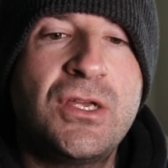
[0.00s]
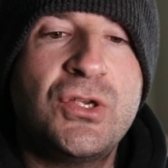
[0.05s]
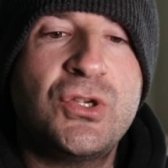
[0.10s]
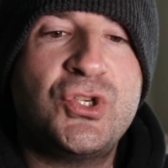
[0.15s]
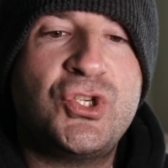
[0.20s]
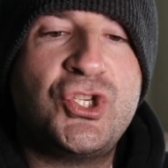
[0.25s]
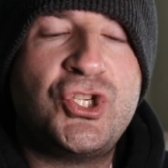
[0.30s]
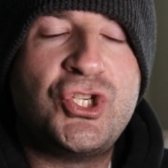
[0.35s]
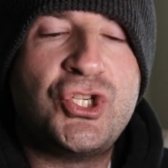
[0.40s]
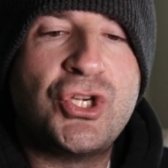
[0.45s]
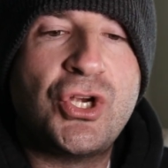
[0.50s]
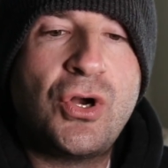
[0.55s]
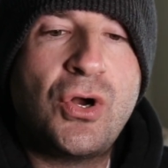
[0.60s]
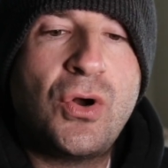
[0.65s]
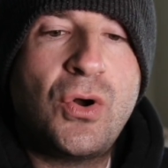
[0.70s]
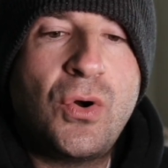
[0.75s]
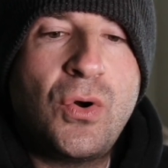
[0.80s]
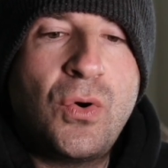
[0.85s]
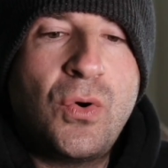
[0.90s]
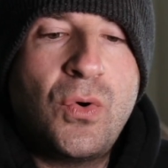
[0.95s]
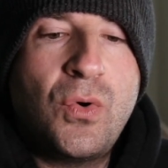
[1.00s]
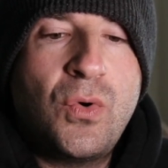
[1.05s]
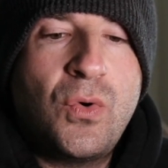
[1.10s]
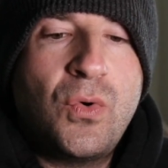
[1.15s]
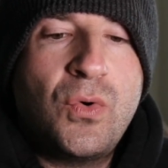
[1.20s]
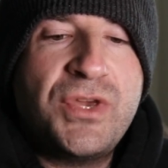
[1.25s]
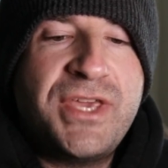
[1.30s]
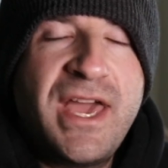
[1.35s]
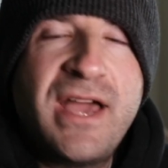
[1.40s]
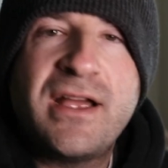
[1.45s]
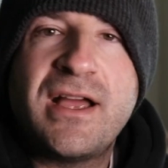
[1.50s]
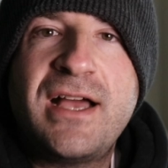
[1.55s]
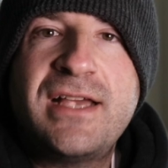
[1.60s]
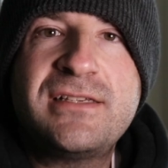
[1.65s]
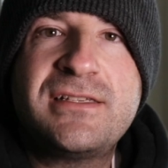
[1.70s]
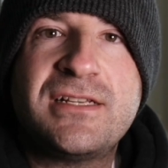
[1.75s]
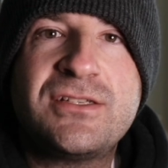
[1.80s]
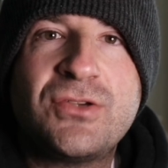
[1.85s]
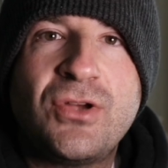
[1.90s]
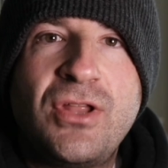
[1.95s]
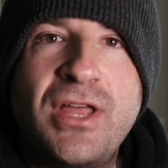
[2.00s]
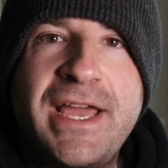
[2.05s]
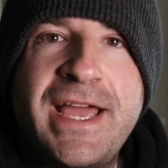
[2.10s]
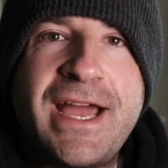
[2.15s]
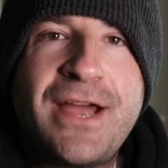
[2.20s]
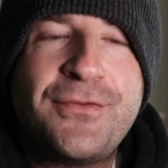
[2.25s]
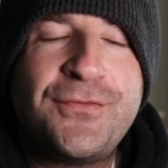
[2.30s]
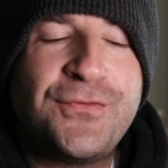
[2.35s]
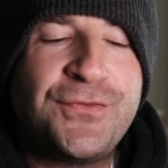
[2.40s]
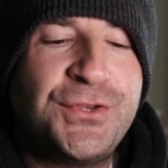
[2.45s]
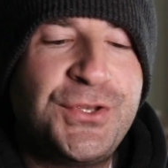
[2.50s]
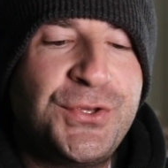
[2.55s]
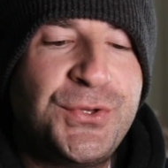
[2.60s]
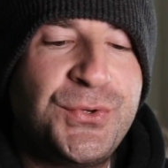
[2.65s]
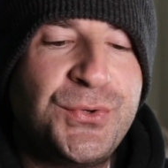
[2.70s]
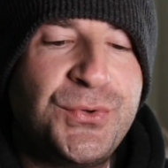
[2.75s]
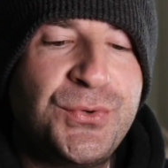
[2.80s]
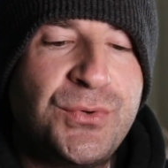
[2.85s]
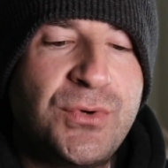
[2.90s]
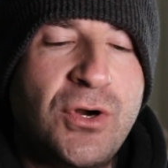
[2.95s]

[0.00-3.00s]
So yeah, guys, that's all I have for you.